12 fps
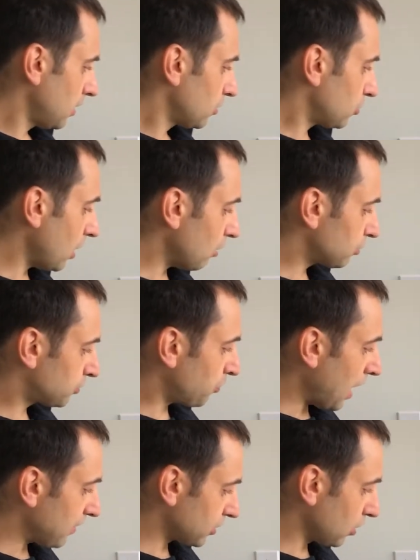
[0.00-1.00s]
So now it's
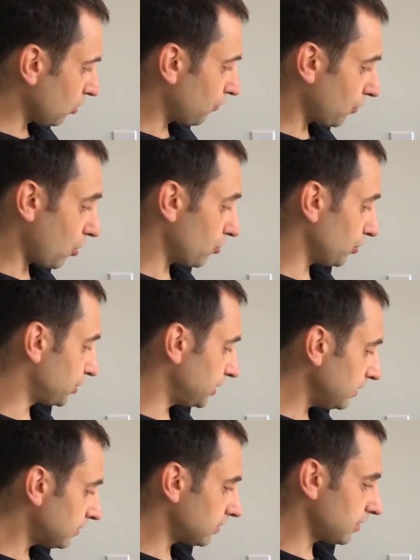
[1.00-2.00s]
asking you for a
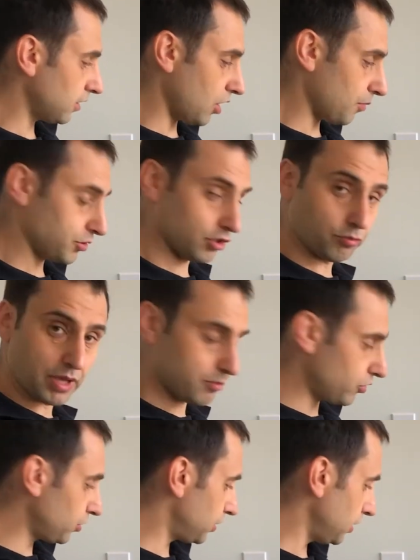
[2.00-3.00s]
receipt, an optional
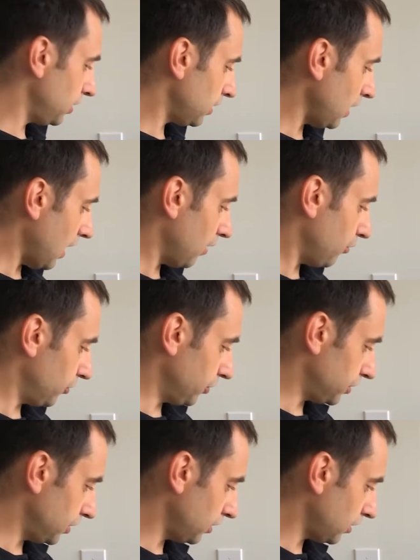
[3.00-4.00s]
paper receipt. Yeah, I want a
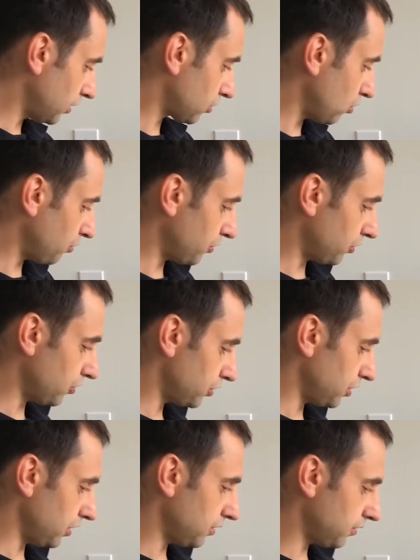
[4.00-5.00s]
receipt. Let's go for a
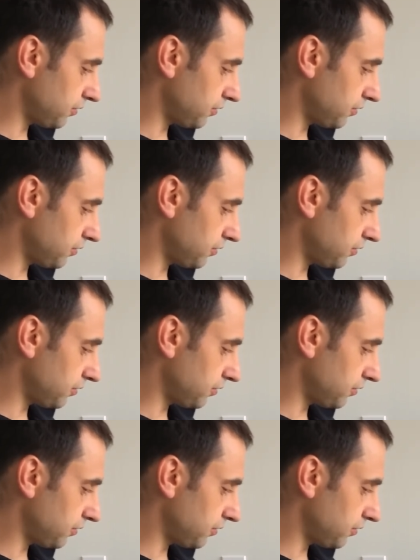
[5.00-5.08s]
receipt.